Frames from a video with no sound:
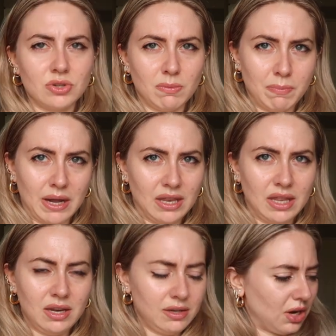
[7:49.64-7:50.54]
there's a
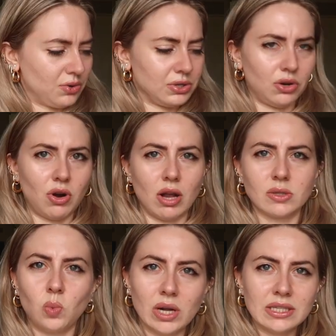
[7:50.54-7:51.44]
button that goes
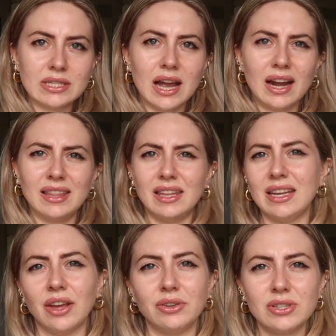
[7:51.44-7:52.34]
across one side and then
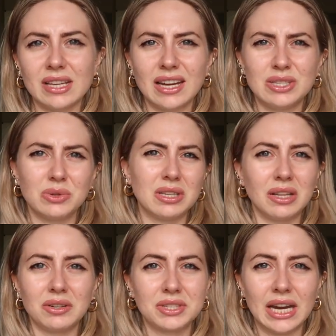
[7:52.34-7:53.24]
the other side, so it's a
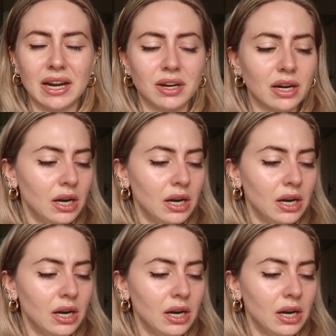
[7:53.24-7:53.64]
little tighter.